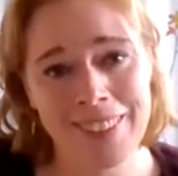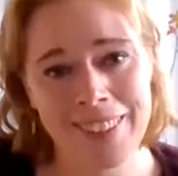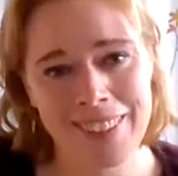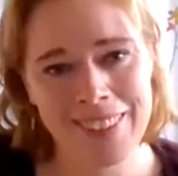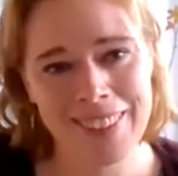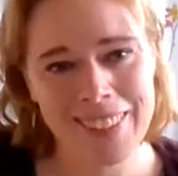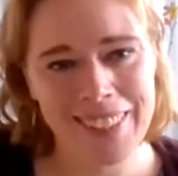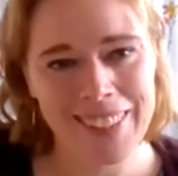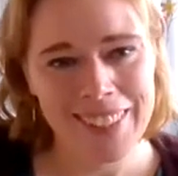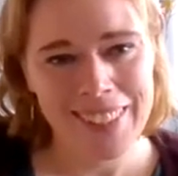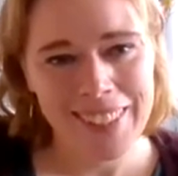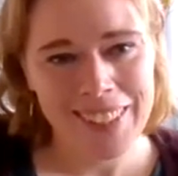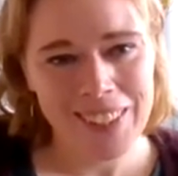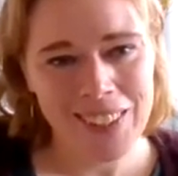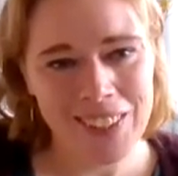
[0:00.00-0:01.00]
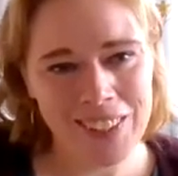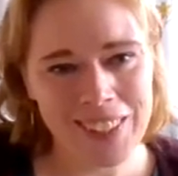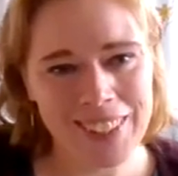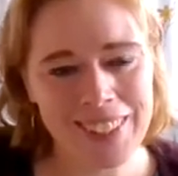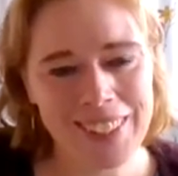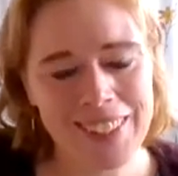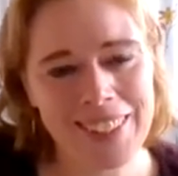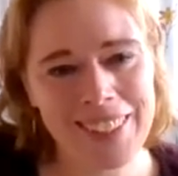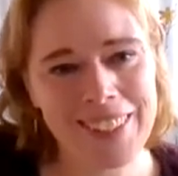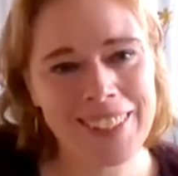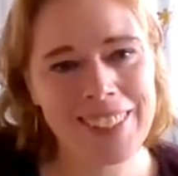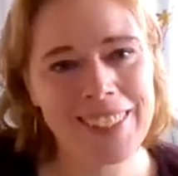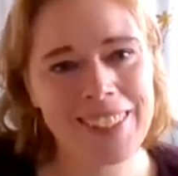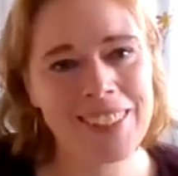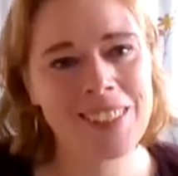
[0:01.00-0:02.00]

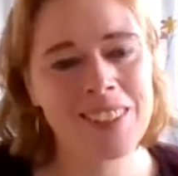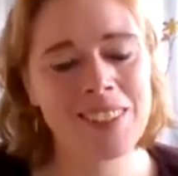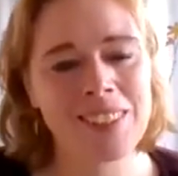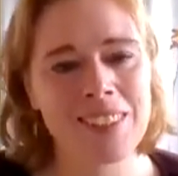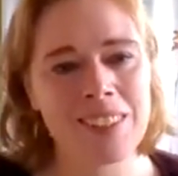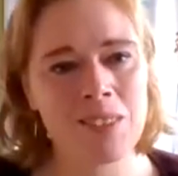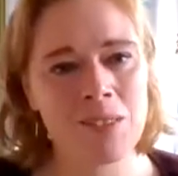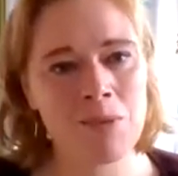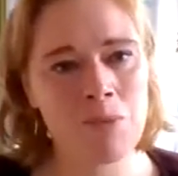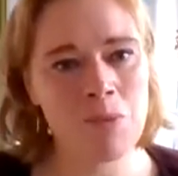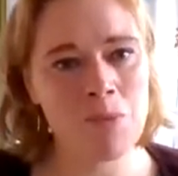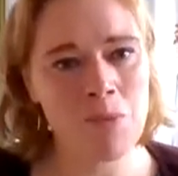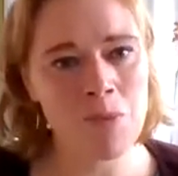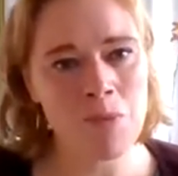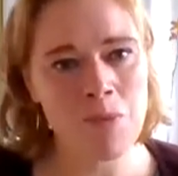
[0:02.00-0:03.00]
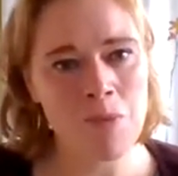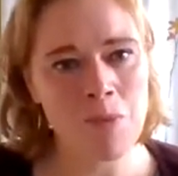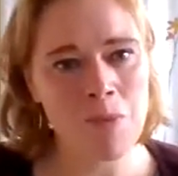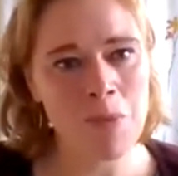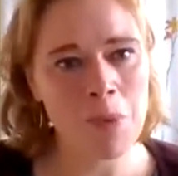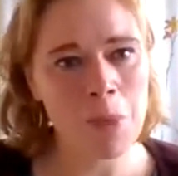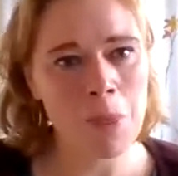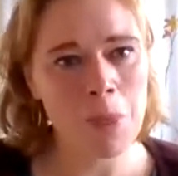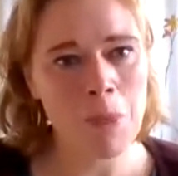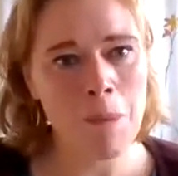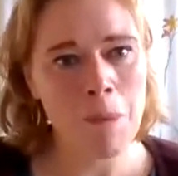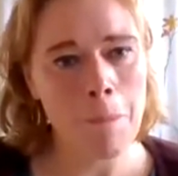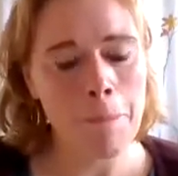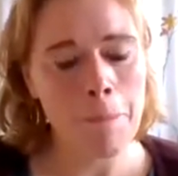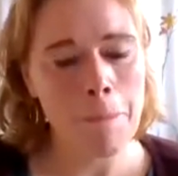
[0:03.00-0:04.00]

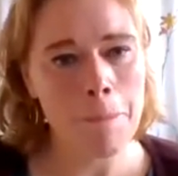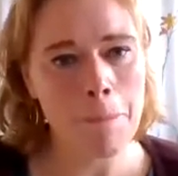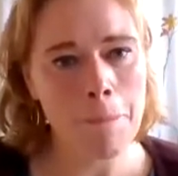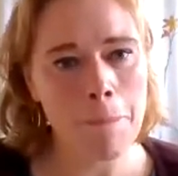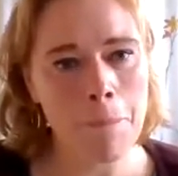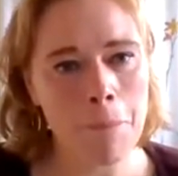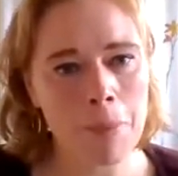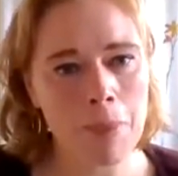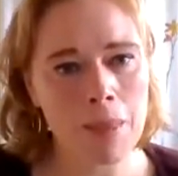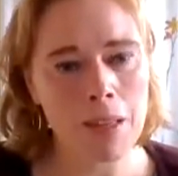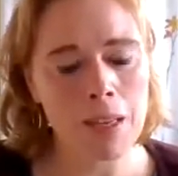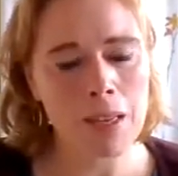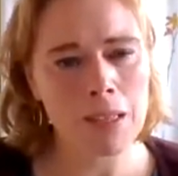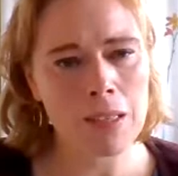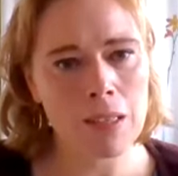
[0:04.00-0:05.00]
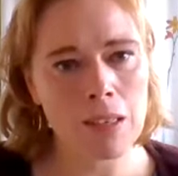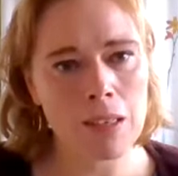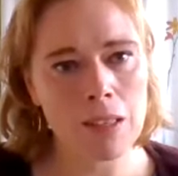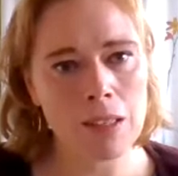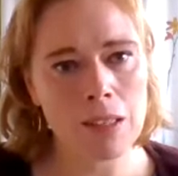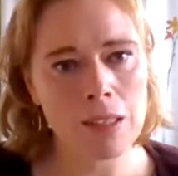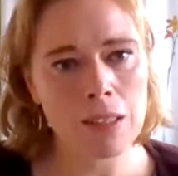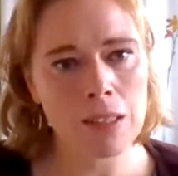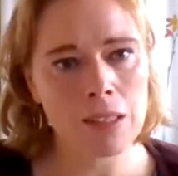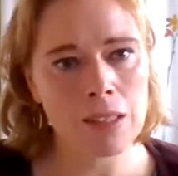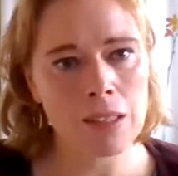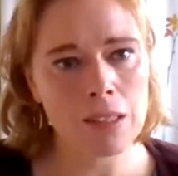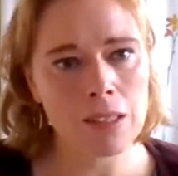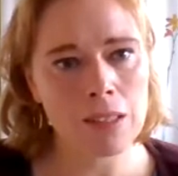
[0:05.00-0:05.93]
This person isn't speaking.